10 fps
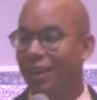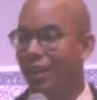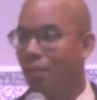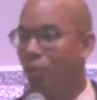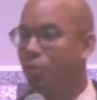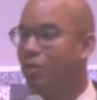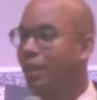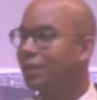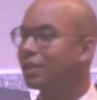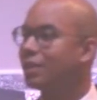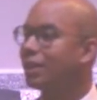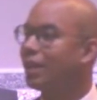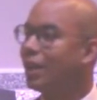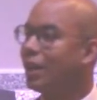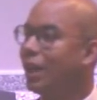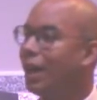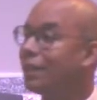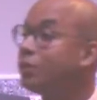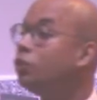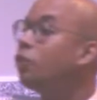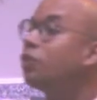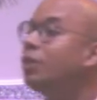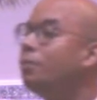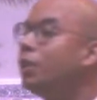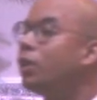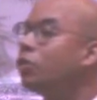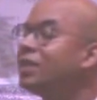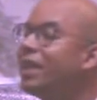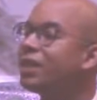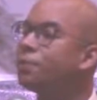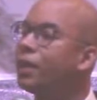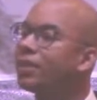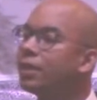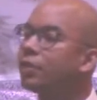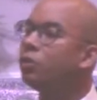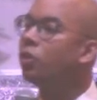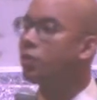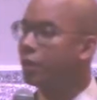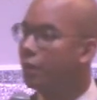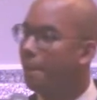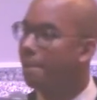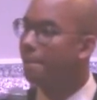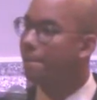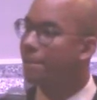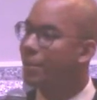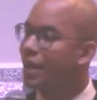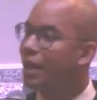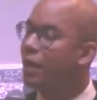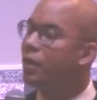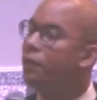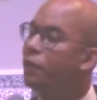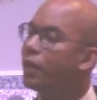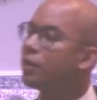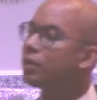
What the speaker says: Moses had nothing because he expected nothing. He felt